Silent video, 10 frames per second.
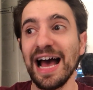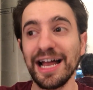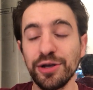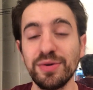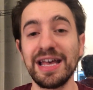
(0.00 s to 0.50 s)

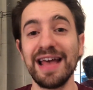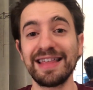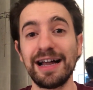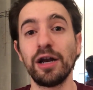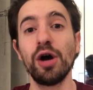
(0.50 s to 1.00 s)
and you get
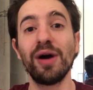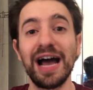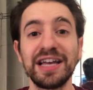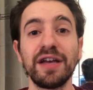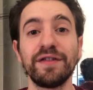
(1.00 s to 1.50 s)
that
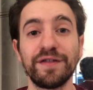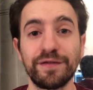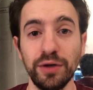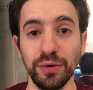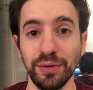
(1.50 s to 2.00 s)
low-hanging
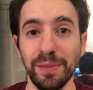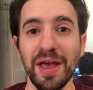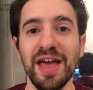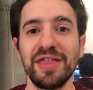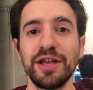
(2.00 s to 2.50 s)
fruit,
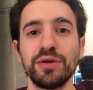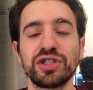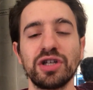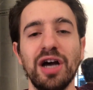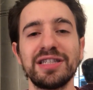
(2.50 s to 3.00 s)
then you'll
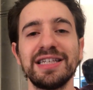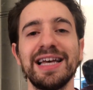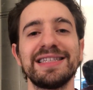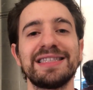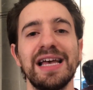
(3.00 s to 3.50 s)
start to
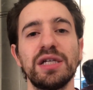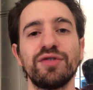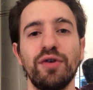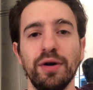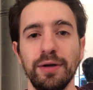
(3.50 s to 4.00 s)
get sales
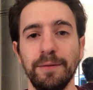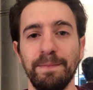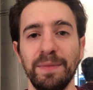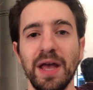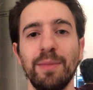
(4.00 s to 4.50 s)
volume.
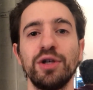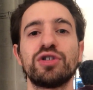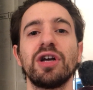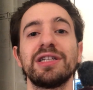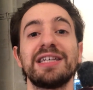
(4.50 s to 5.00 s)
When you
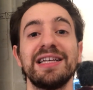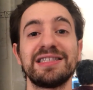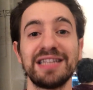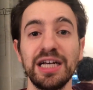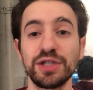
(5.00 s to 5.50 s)
start to get
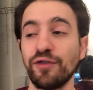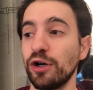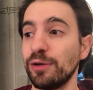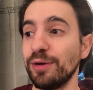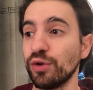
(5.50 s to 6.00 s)
sales
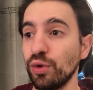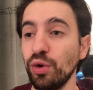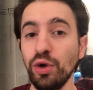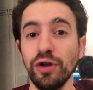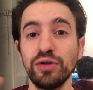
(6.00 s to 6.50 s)
volume with
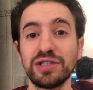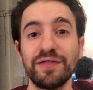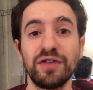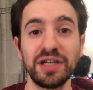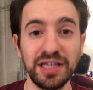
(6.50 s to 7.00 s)
all those
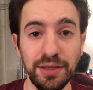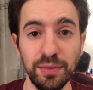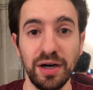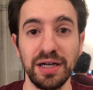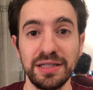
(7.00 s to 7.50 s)
different
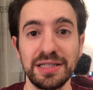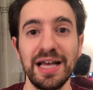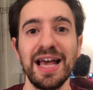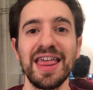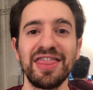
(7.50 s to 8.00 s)
keywords,
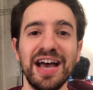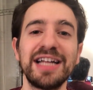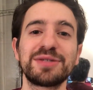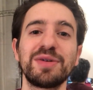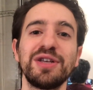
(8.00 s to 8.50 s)

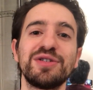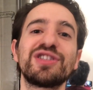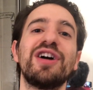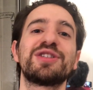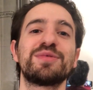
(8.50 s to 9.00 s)
that's when you'll
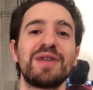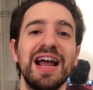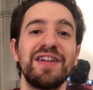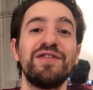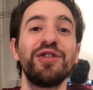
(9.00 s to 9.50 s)
start to
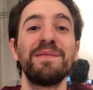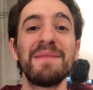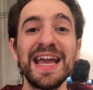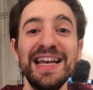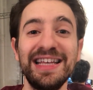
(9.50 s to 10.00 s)
rank for the
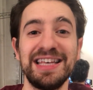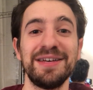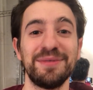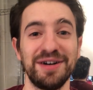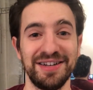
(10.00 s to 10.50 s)
main
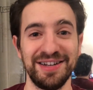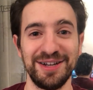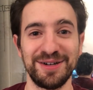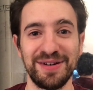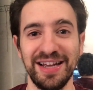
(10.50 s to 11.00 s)
keyword,
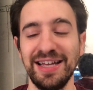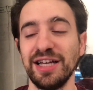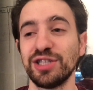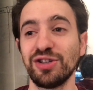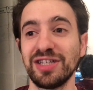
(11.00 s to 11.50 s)
right?
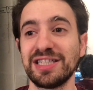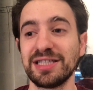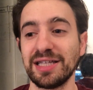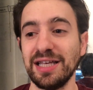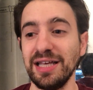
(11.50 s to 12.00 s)
So this is
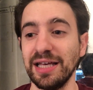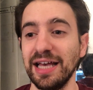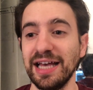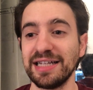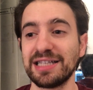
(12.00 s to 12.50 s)
the key.
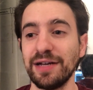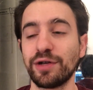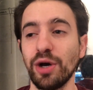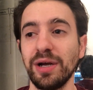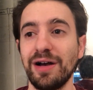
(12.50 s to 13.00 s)
Instead of
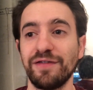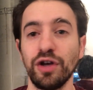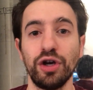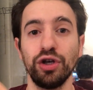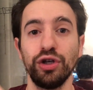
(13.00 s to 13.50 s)
going
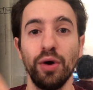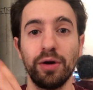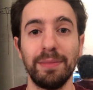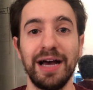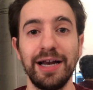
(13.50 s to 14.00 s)
after
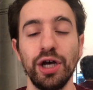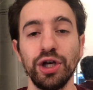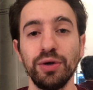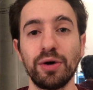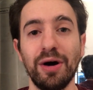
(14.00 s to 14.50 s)
yoga mat,
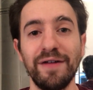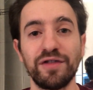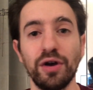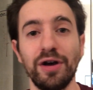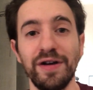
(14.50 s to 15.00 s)
you go
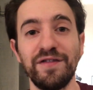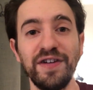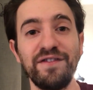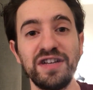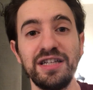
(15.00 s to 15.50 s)
after
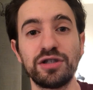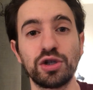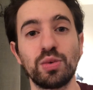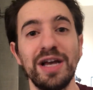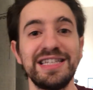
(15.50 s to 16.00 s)
15 to
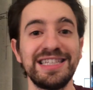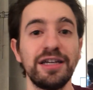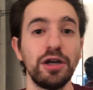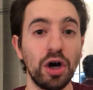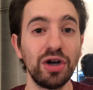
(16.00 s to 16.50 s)
20
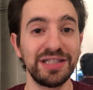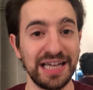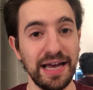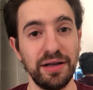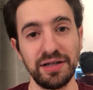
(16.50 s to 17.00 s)
long
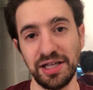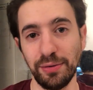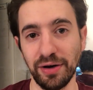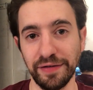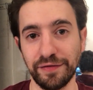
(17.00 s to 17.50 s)
tail
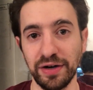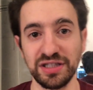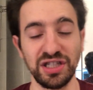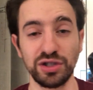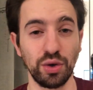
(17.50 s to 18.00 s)
keyword
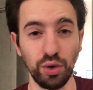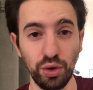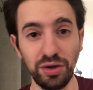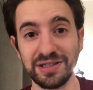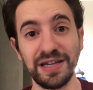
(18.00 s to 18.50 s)
phrases,
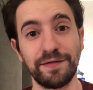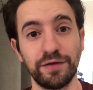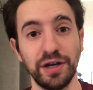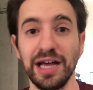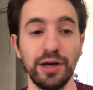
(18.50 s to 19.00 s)
all
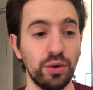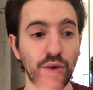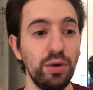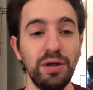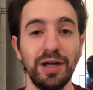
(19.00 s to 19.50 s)
different and
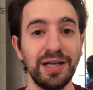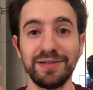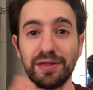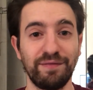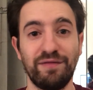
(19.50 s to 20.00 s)
all
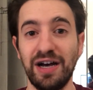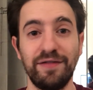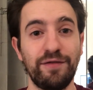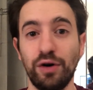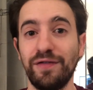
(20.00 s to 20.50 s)

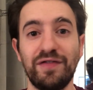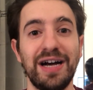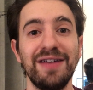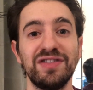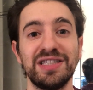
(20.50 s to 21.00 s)
4,
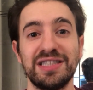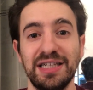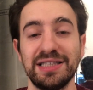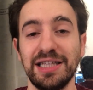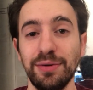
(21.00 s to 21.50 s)
5, and
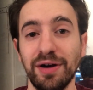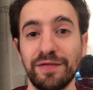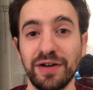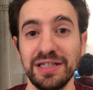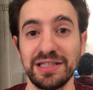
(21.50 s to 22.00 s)
6 keyword
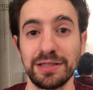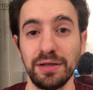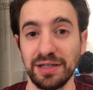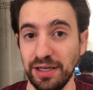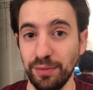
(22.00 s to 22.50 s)
phrases,
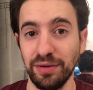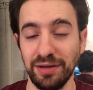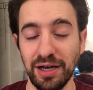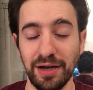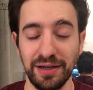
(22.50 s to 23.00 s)

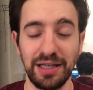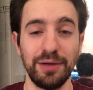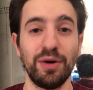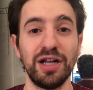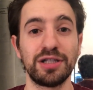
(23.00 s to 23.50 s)

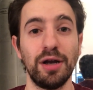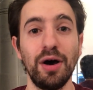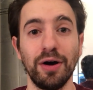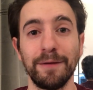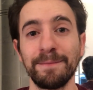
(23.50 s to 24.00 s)
keywords
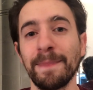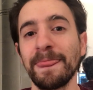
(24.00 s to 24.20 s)
long,